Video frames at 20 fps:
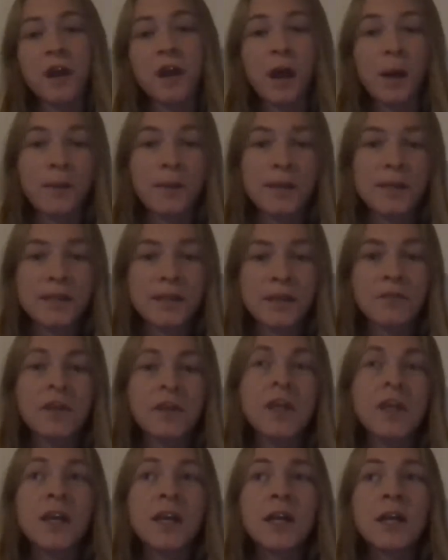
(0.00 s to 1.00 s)
caught myself.
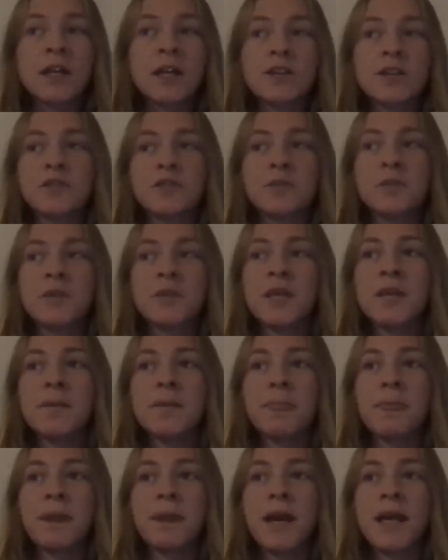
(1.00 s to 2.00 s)
Because for
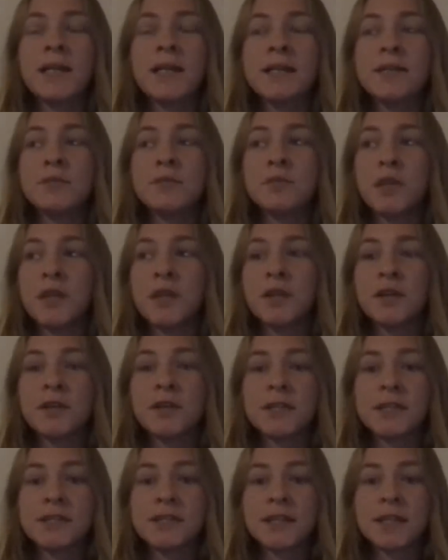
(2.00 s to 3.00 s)
me, I
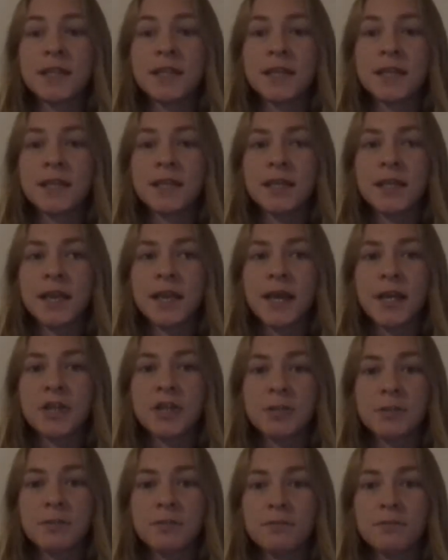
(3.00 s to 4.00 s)
literally didn't
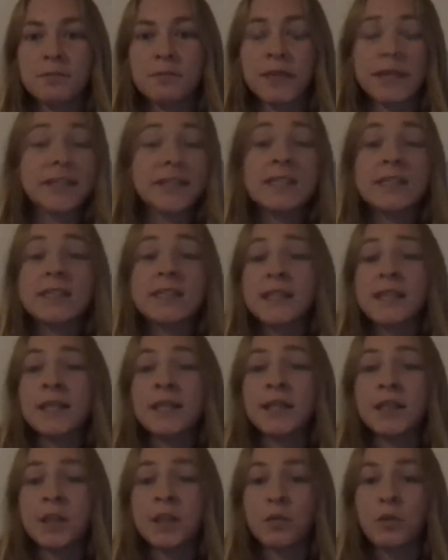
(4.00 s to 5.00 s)
catch, like, didn't see
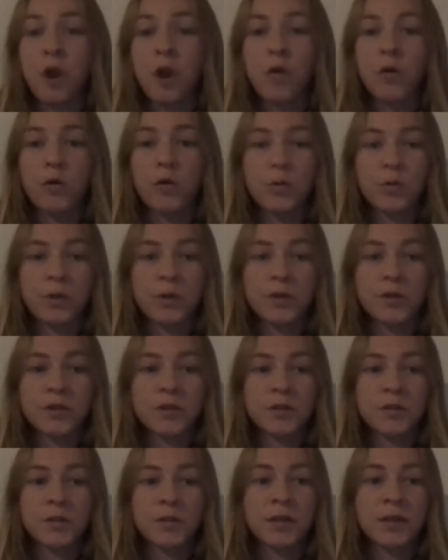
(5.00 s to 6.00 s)
anything wrong with what I
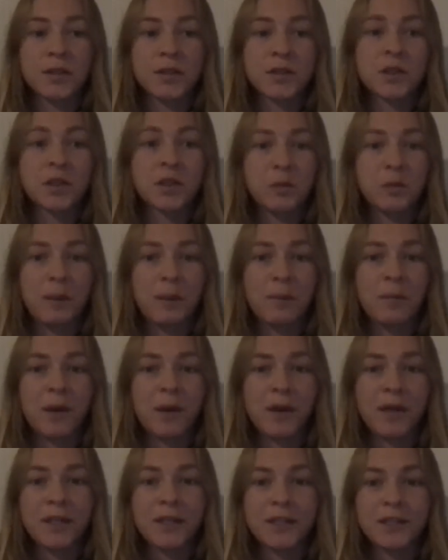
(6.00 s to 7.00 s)
was doing until my
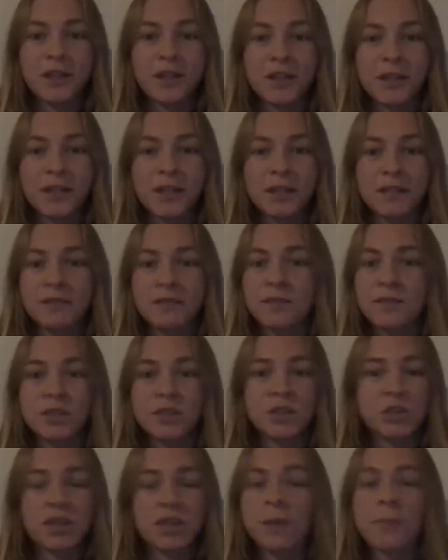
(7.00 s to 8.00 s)
body started
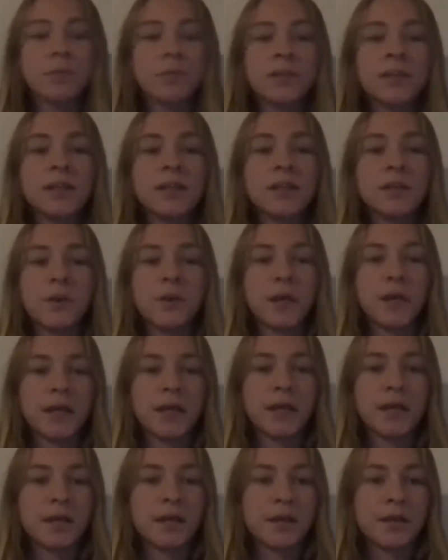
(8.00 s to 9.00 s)
completely
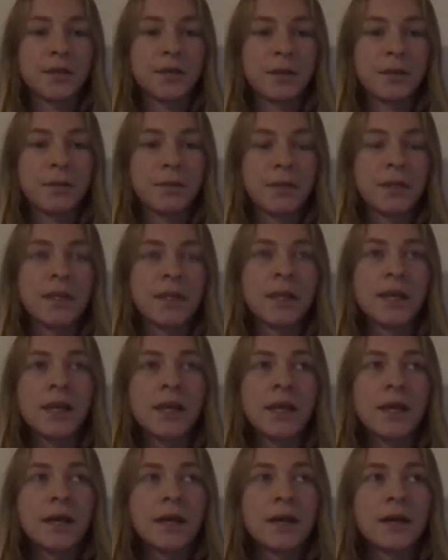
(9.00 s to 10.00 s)
quitting. You know what I mean?
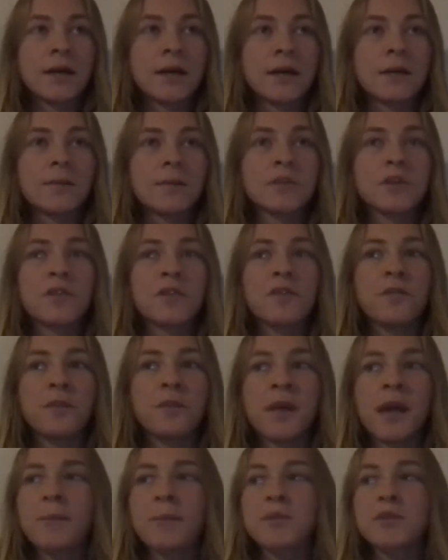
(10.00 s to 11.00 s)
Um, so for
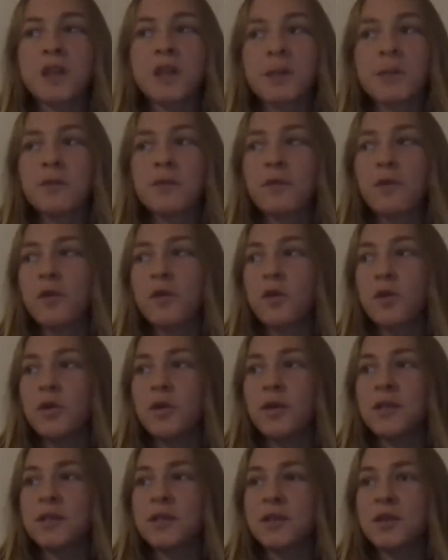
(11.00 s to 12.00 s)
me, I'm just trying to be vocal
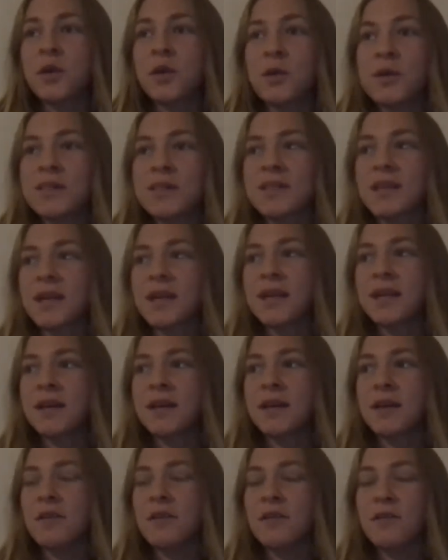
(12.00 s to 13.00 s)
because I know it's like
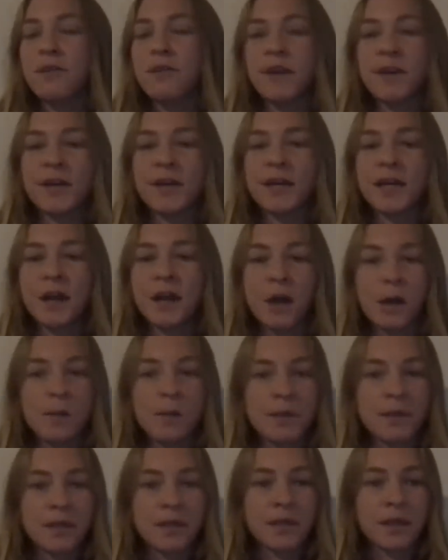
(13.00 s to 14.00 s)
a very
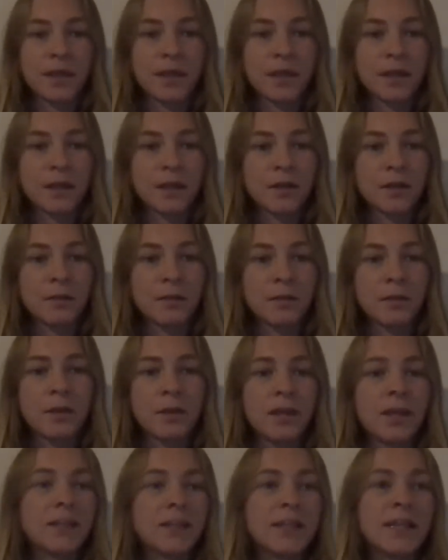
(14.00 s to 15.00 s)
common thing. You know what I mean?
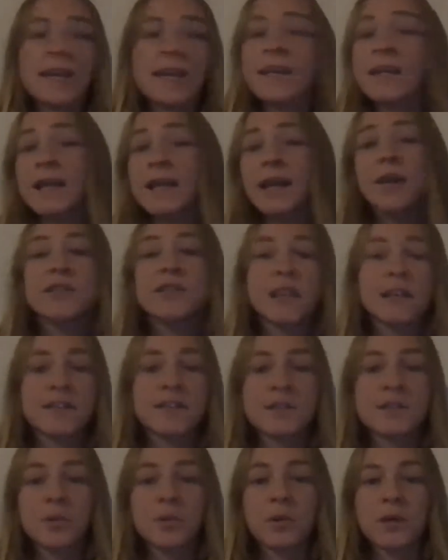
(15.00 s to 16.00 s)
In in and outside
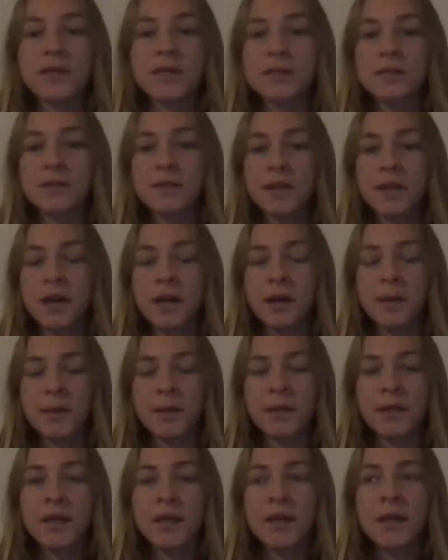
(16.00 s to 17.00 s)
of sports, it's very
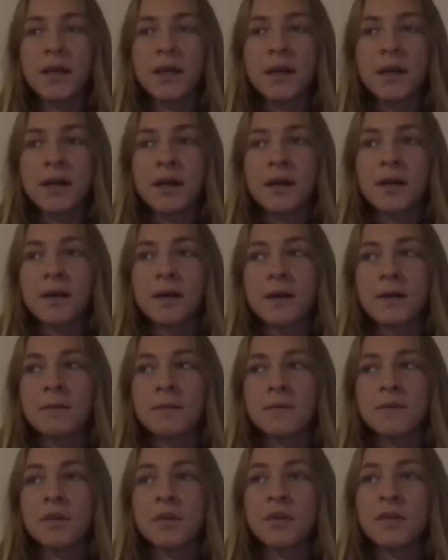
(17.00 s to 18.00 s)
common.
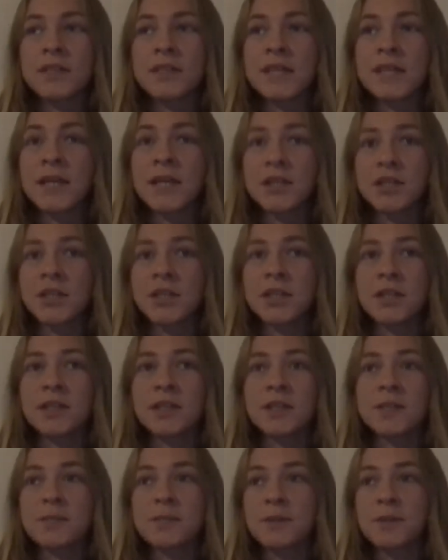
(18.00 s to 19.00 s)
Um, so this last year,
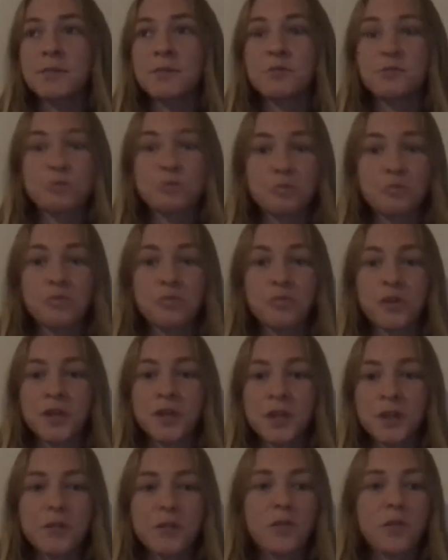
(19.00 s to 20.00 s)
it's been
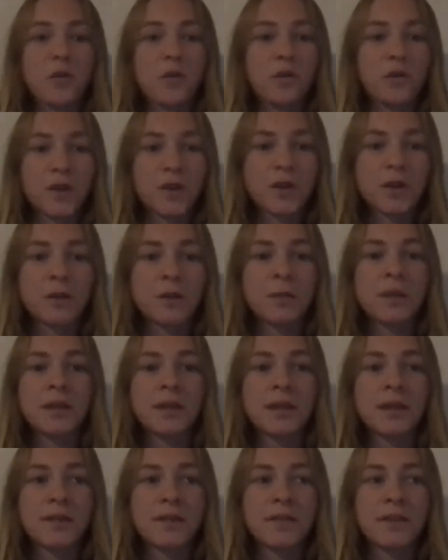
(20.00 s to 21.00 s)
really difficult. You know what I
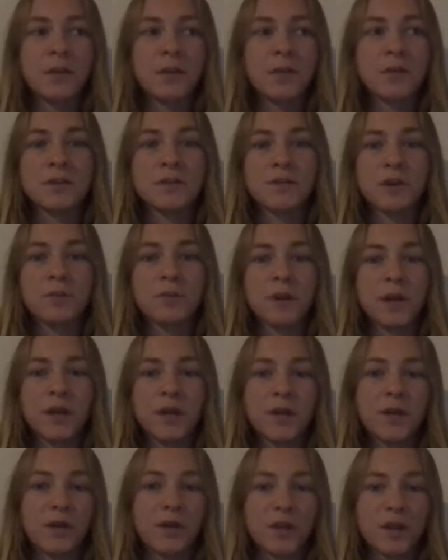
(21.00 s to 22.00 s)
mean? If anyone's followed my
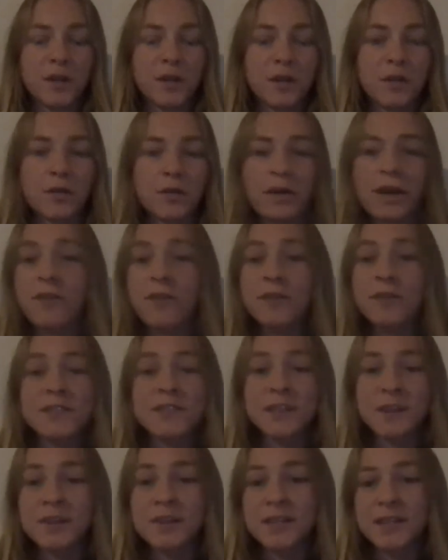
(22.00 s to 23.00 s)
career, they know ever
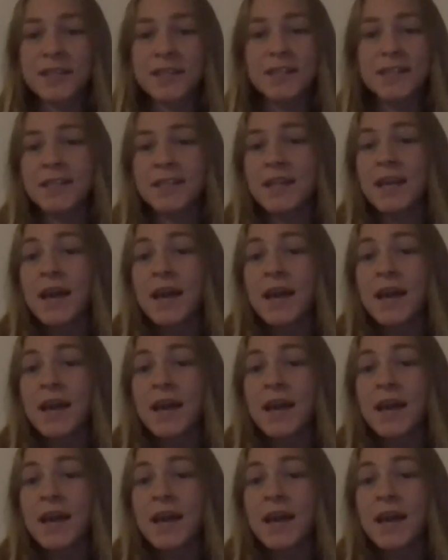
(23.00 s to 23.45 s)
since I was 18,